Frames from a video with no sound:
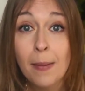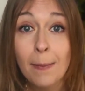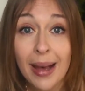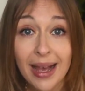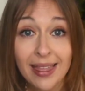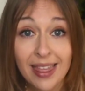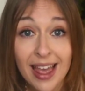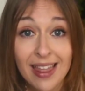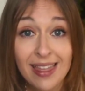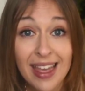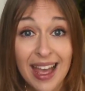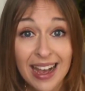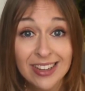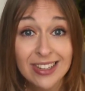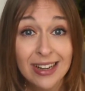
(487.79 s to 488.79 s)
Back then,
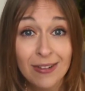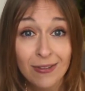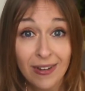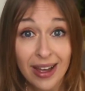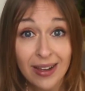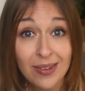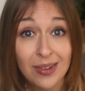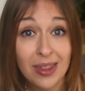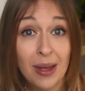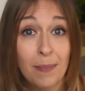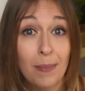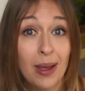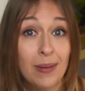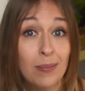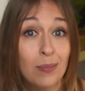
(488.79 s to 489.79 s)
they actually found
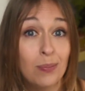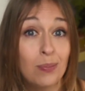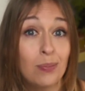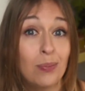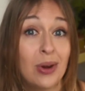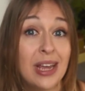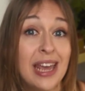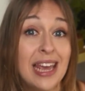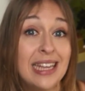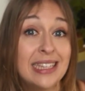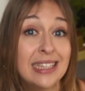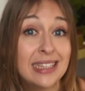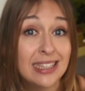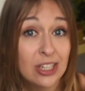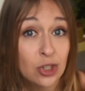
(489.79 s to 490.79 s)
that by bringing
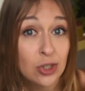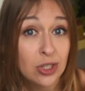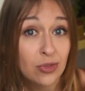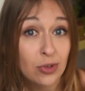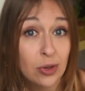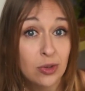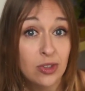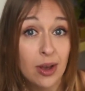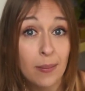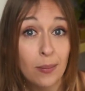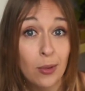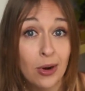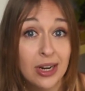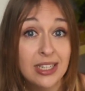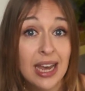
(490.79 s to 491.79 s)
citrus fruits on
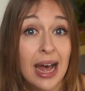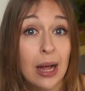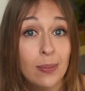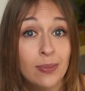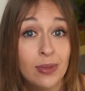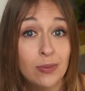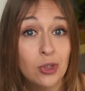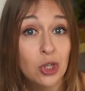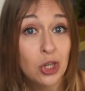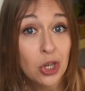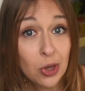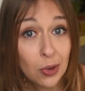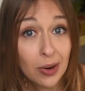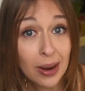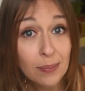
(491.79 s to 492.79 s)
board helped them to
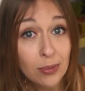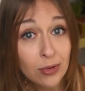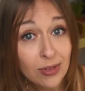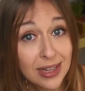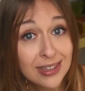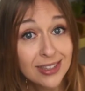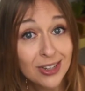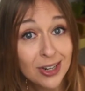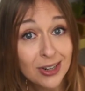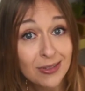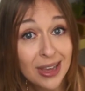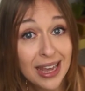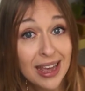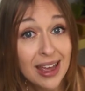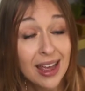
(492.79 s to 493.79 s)
cure and prevent
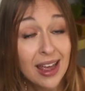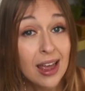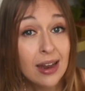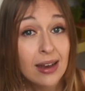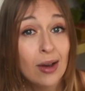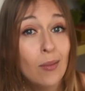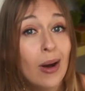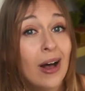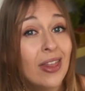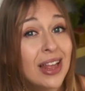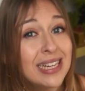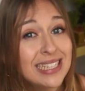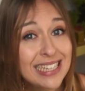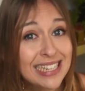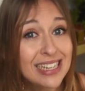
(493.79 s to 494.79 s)
scurvy. Now, while
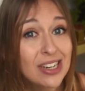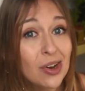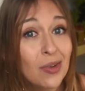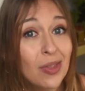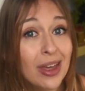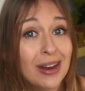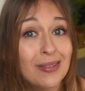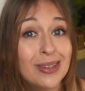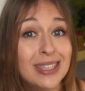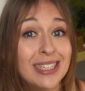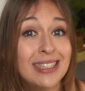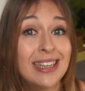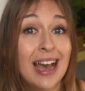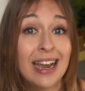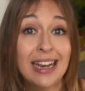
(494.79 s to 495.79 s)
they didn't know that it was
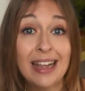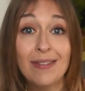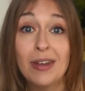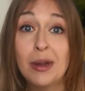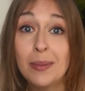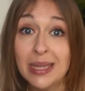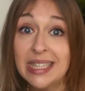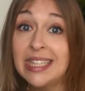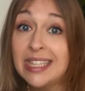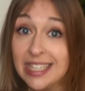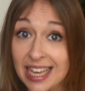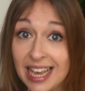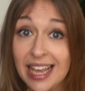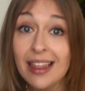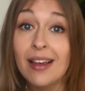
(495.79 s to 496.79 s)
exactly vitamin
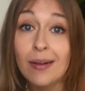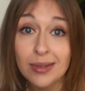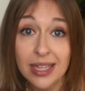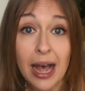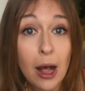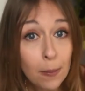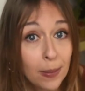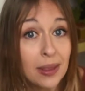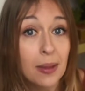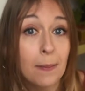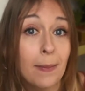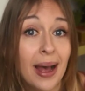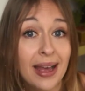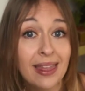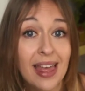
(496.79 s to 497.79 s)
C that was helping them
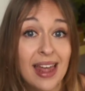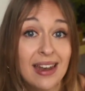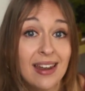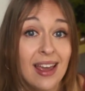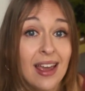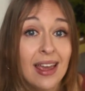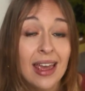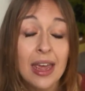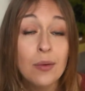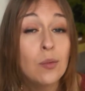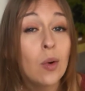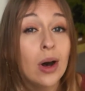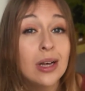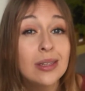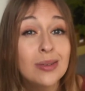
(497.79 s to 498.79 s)
back then, it
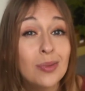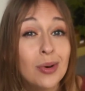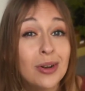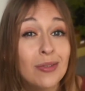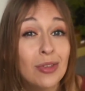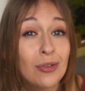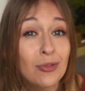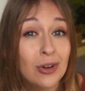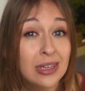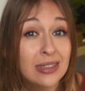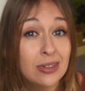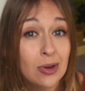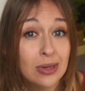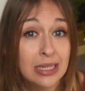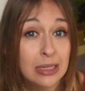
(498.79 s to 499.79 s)
was one of the first
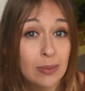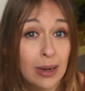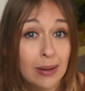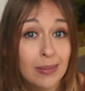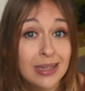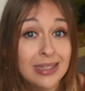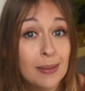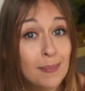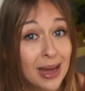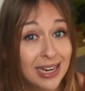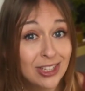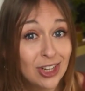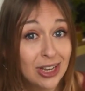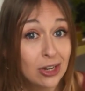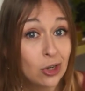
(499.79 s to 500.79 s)
known experiments in
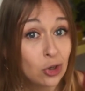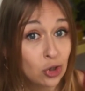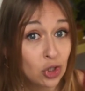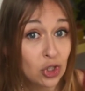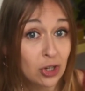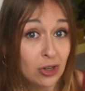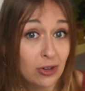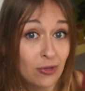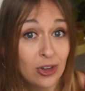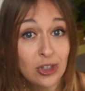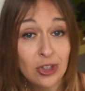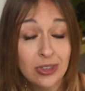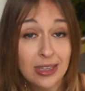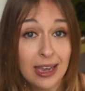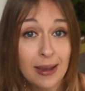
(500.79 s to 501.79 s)
managing a nutritional
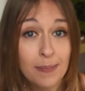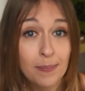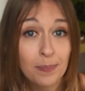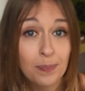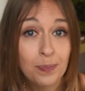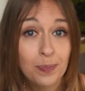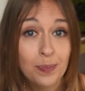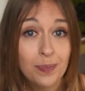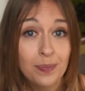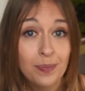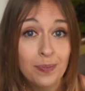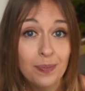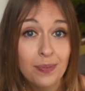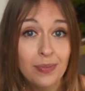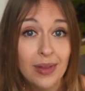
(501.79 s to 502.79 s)
deficiency.
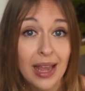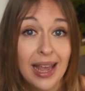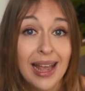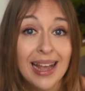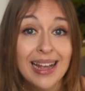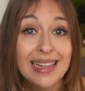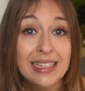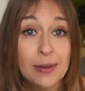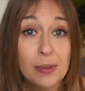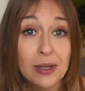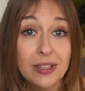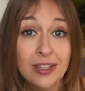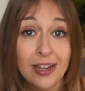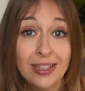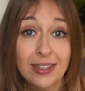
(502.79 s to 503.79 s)

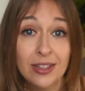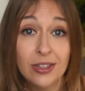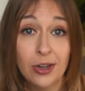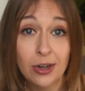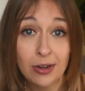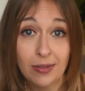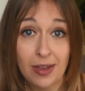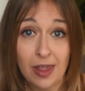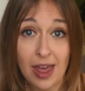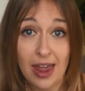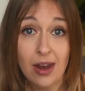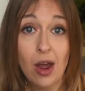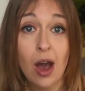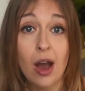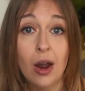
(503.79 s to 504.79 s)
Typical signs of scurvy
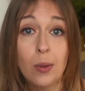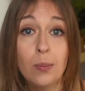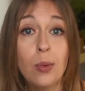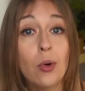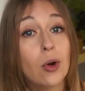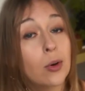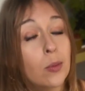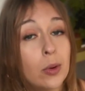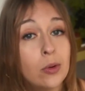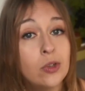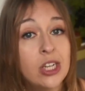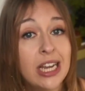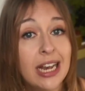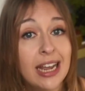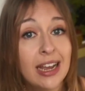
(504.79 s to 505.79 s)
then are poor wound
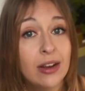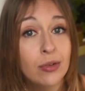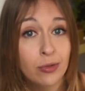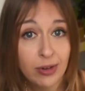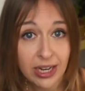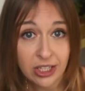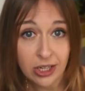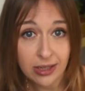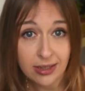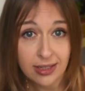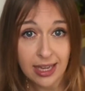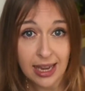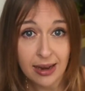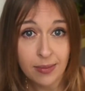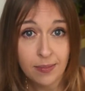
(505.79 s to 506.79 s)
healing, fragile
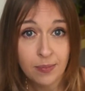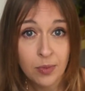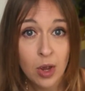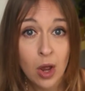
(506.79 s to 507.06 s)
skin.